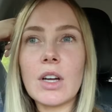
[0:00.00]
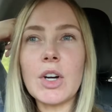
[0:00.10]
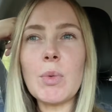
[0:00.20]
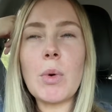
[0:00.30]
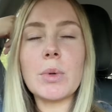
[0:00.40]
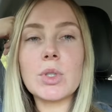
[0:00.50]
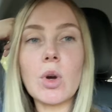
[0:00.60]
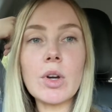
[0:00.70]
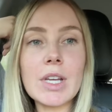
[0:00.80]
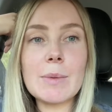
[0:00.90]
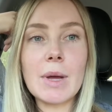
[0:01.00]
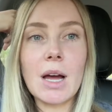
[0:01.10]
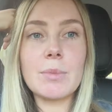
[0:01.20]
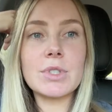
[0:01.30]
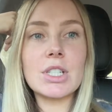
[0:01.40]
know what we were talking
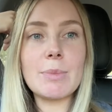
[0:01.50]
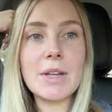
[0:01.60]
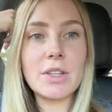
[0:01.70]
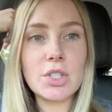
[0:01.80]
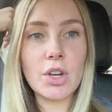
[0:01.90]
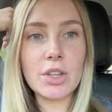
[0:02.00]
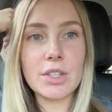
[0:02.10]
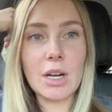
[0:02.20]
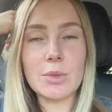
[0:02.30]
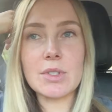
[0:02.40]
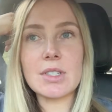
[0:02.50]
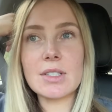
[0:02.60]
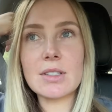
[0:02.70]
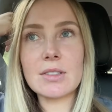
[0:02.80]
about, but she made the joke that I was